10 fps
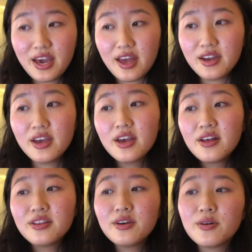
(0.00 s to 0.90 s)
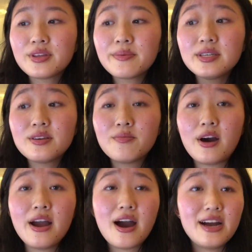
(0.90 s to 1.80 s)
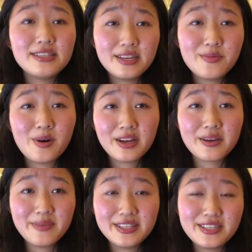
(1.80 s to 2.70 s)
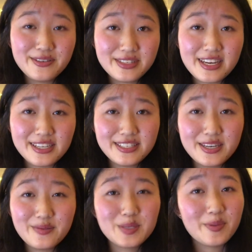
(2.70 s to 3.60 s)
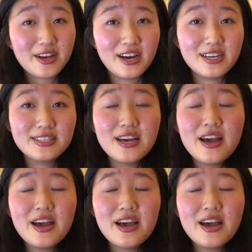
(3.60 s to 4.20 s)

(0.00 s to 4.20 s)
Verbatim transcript: and the only reason why I didn't want to commit to UCSD was because